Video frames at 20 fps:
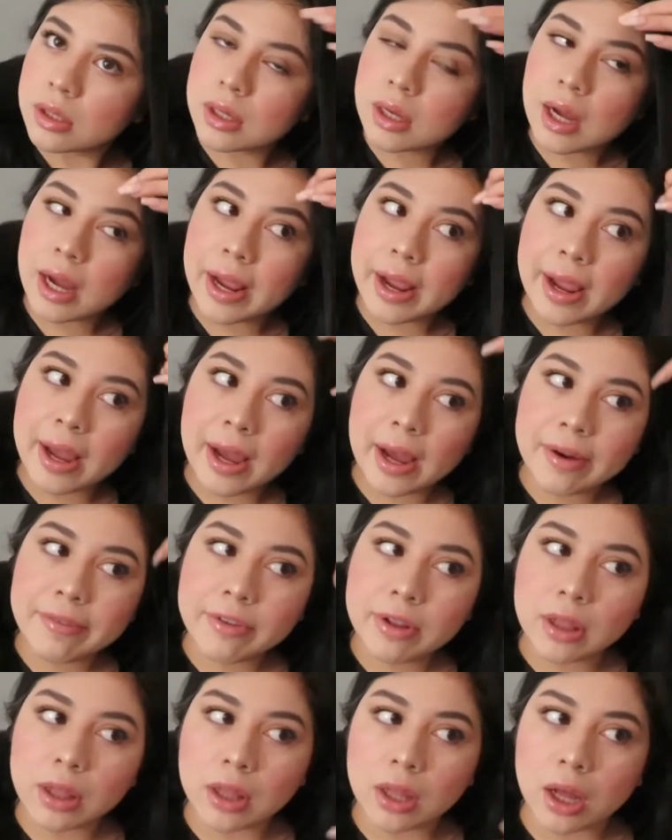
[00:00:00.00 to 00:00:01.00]
I have a
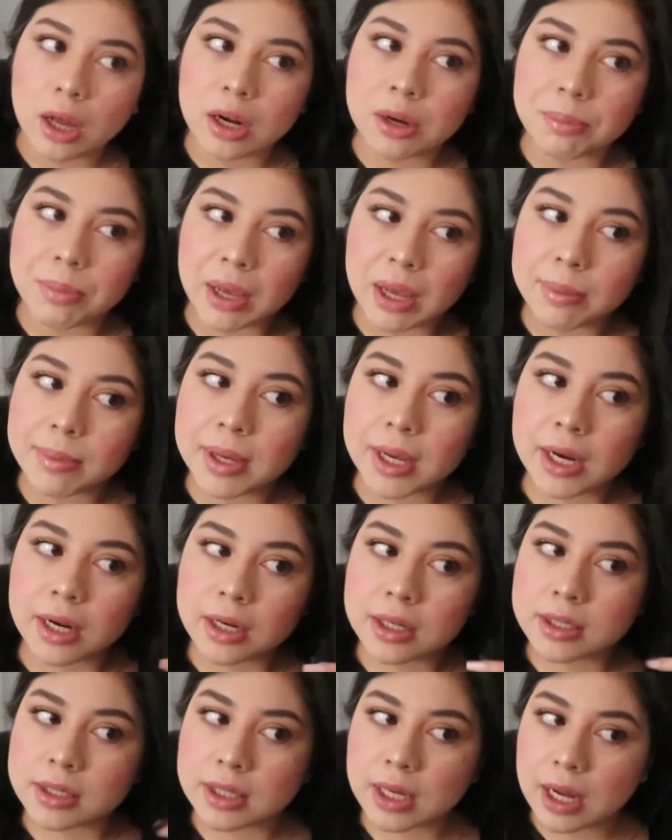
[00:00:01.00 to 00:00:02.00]
lot of baby
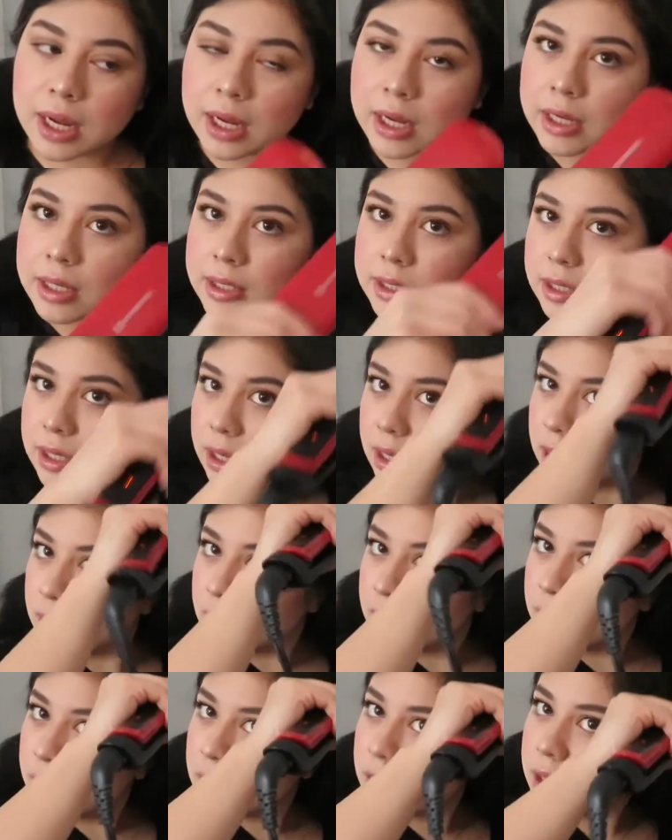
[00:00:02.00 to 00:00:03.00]
hairs, guys.
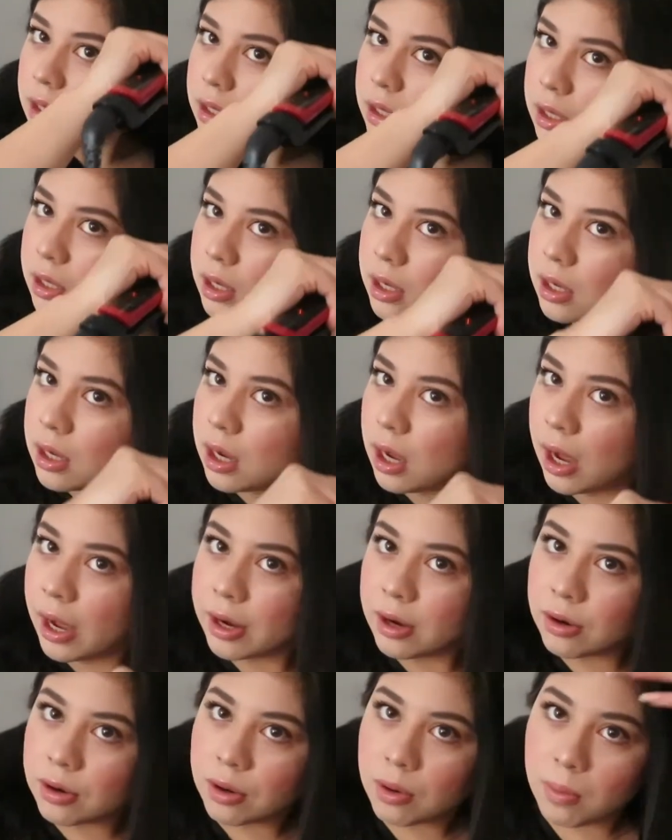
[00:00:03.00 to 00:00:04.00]
I
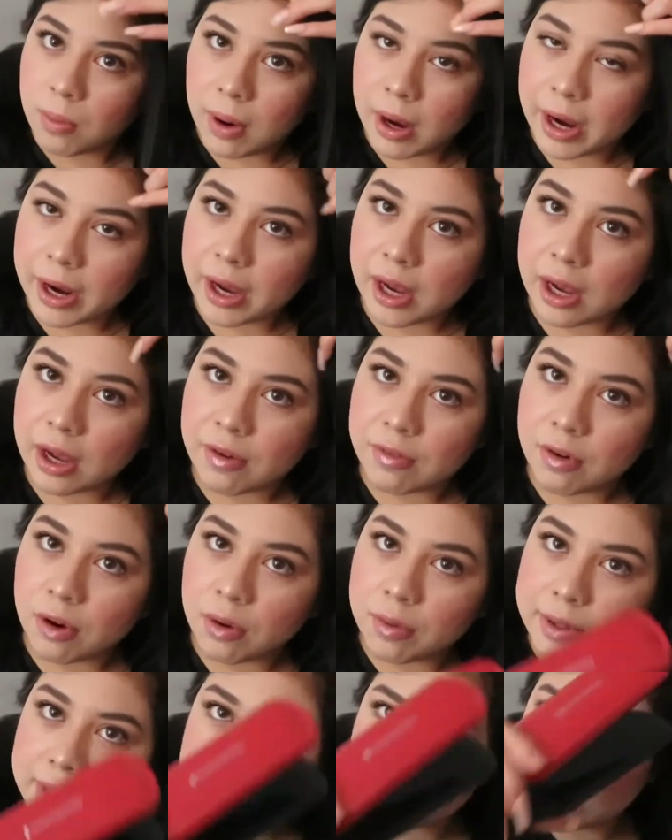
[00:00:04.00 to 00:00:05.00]
don't know why. I have
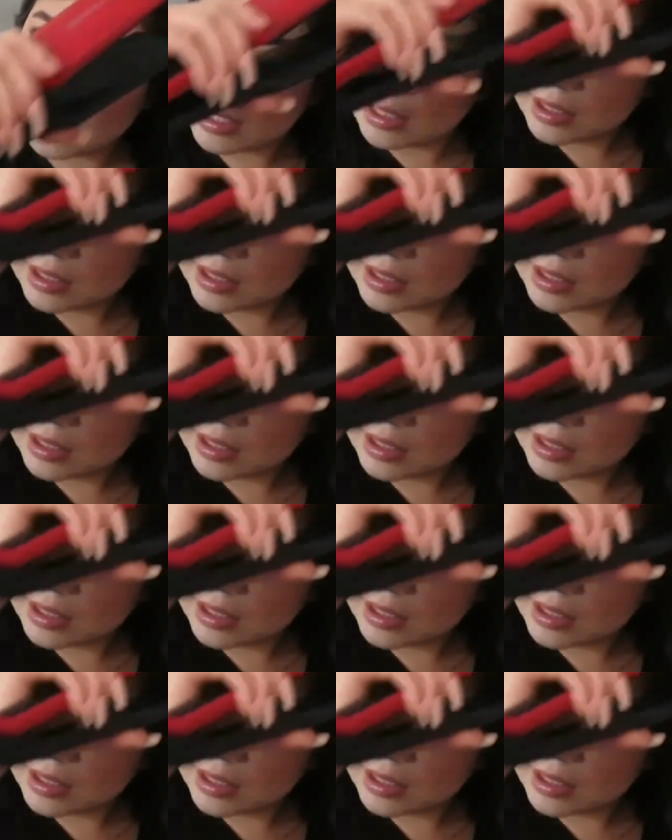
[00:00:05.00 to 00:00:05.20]
always had